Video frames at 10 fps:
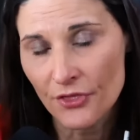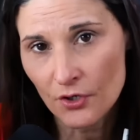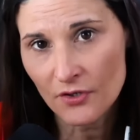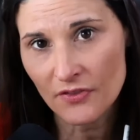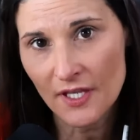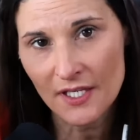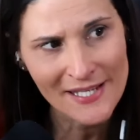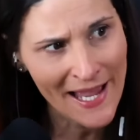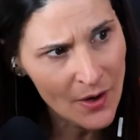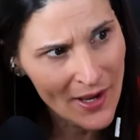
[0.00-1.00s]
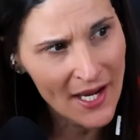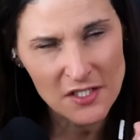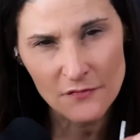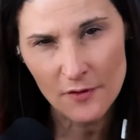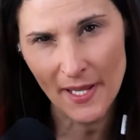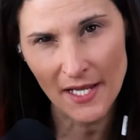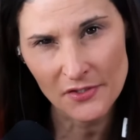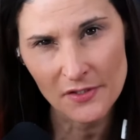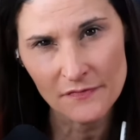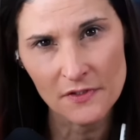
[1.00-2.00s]
Third thing is how active or
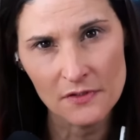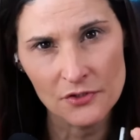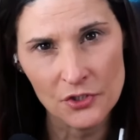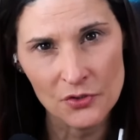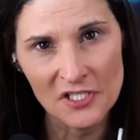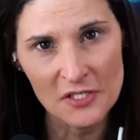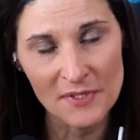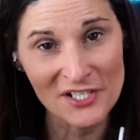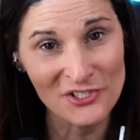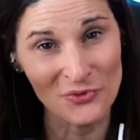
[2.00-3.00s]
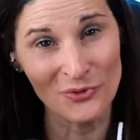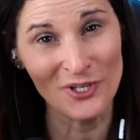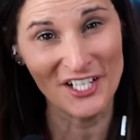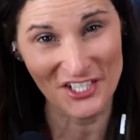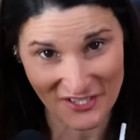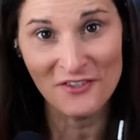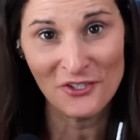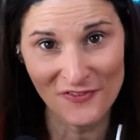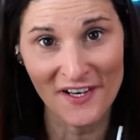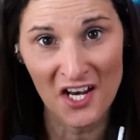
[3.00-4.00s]
passive do you need to be to achieve
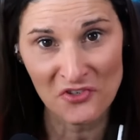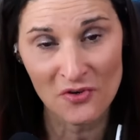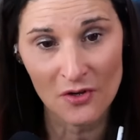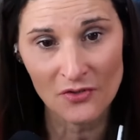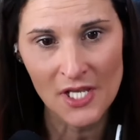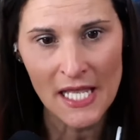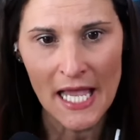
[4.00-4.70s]
those financial goals?